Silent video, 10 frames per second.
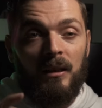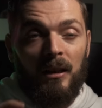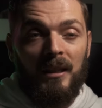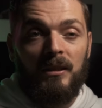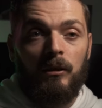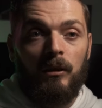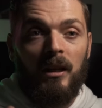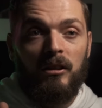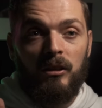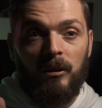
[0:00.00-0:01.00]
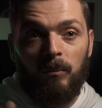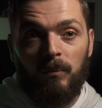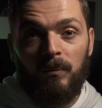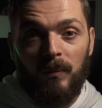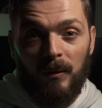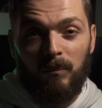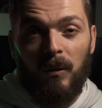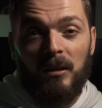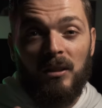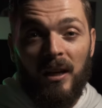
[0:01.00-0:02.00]
I had to actually
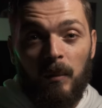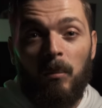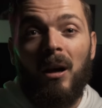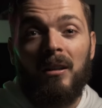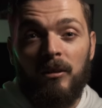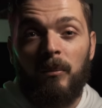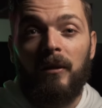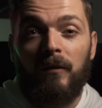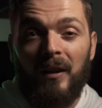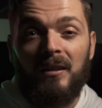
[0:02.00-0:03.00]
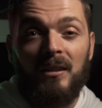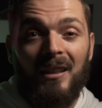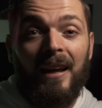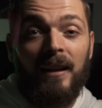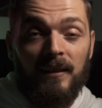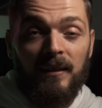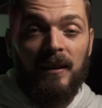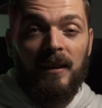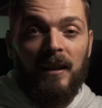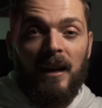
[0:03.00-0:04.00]
assign a button to make face select,
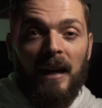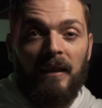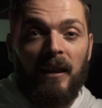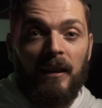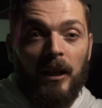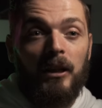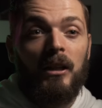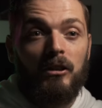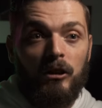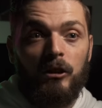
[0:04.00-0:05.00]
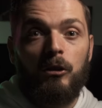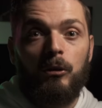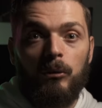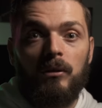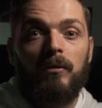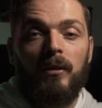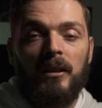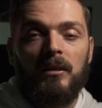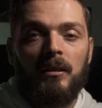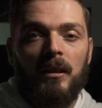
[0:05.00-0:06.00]
and then I could actually choose a
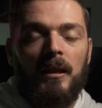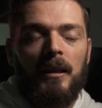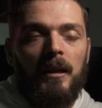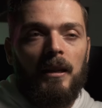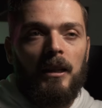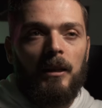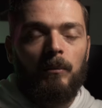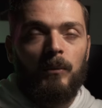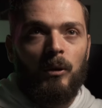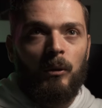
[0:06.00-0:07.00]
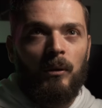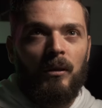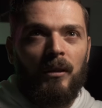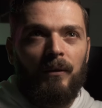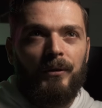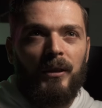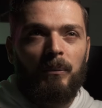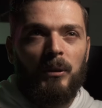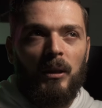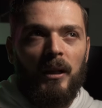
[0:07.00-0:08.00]
face. So they've
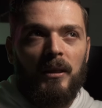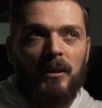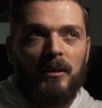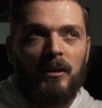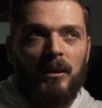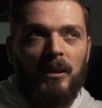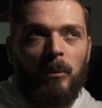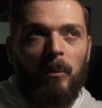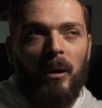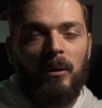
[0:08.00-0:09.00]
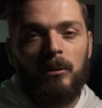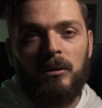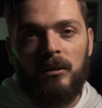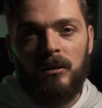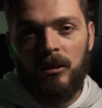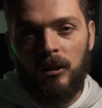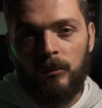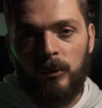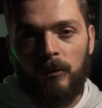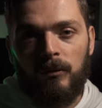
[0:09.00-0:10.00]
seemed to like gone a little bit backwards in
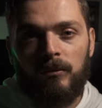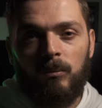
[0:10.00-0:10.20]
terms of